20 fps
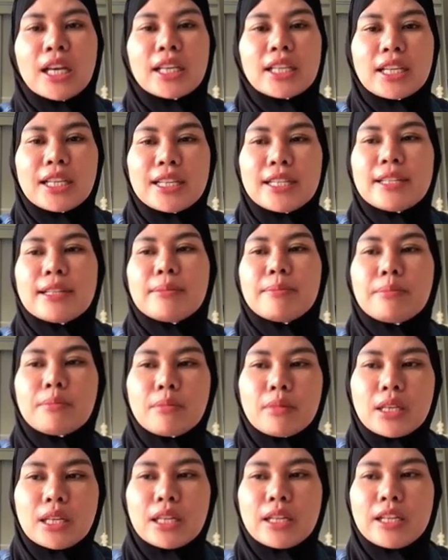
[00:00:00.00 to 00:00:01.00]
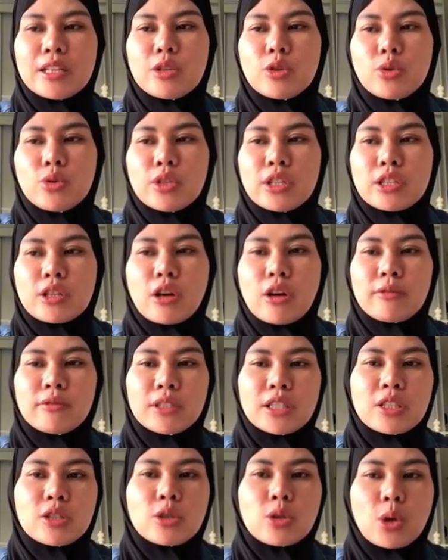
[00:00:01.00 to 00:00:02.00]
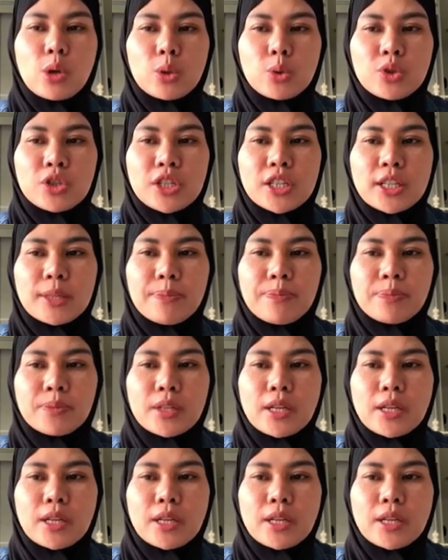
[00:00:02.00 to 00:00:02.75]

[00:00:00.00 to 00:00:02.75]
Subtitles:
in the million unit of the solution.